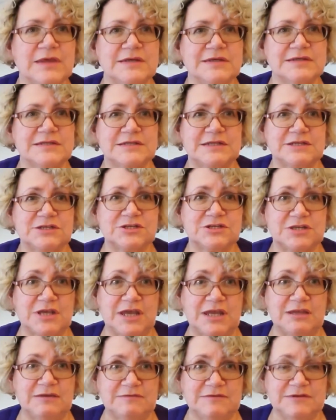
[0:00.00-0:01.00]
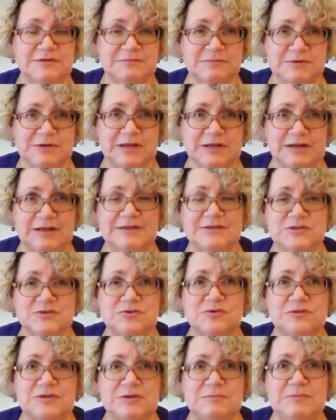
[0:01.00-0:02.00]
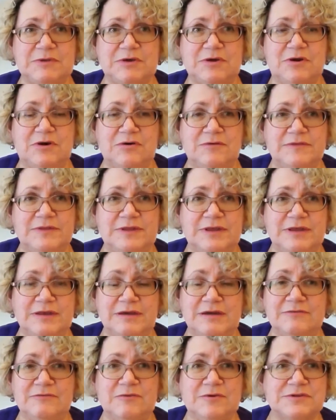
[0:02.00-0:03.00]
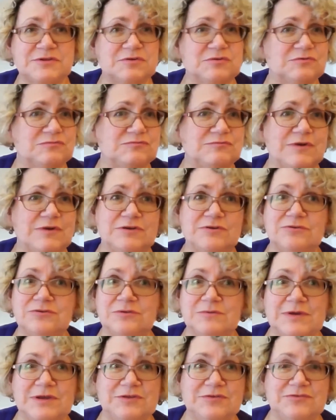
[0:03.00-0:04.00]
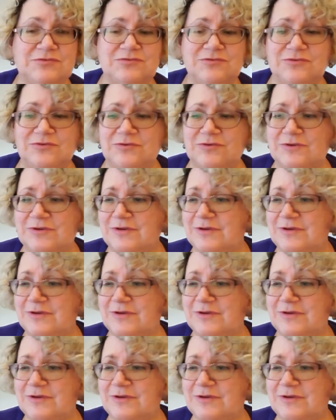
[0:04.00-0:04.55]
Stitch saved. Luckily I saw that big hole. Otherwise it would run all the way through.